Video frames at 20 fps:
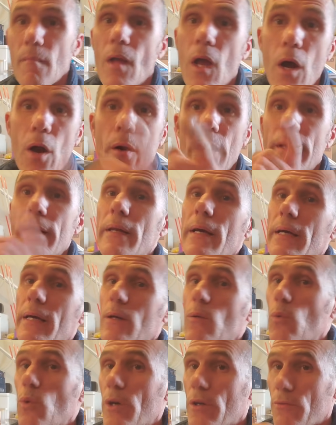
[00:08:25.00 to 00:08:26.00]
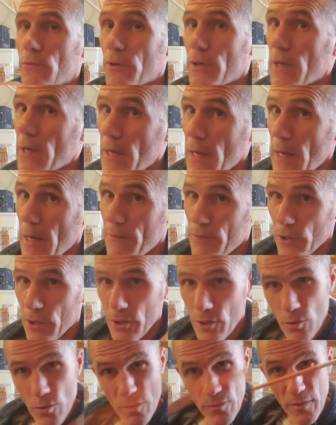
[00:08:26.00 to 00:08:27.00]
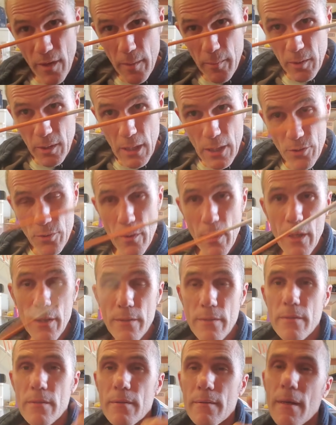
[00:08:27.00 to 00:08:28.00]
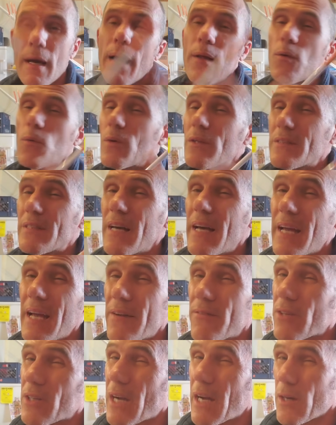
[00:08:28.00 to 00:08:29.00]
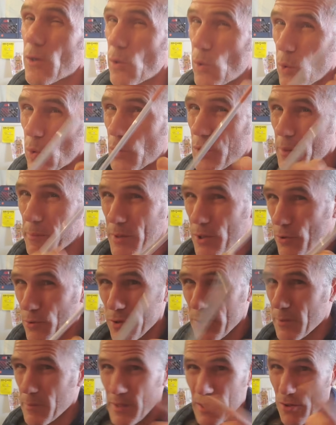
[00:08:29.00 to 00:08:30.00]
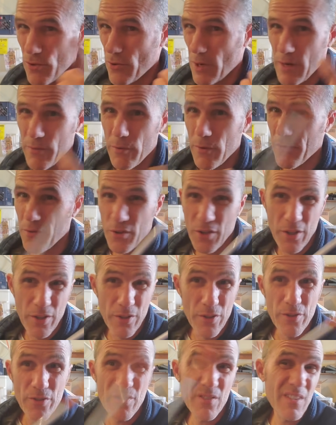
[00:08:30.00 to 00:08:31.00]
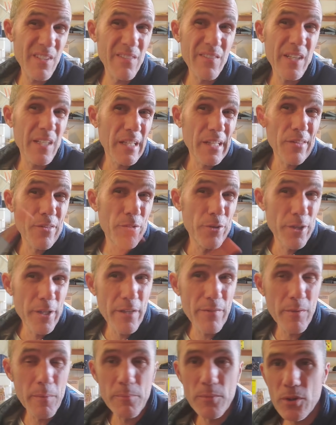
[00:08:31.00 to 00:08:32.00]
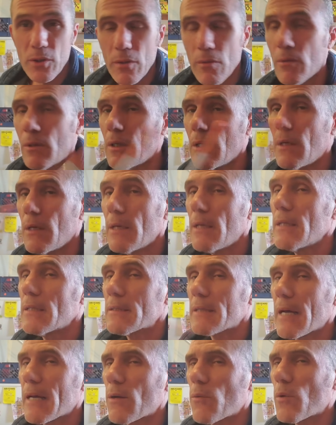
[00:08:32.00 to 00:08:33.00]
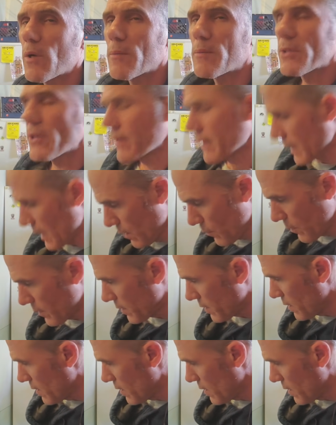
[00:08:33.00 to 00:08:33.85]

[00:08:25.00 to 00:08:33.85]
All right, I got a warning for you. If you're gonna use the fiberglass rods, the ones I have are kind of old. I've been using them in the driveway for years and I've got like 30 of them. So it's kind of what I'm starting out with.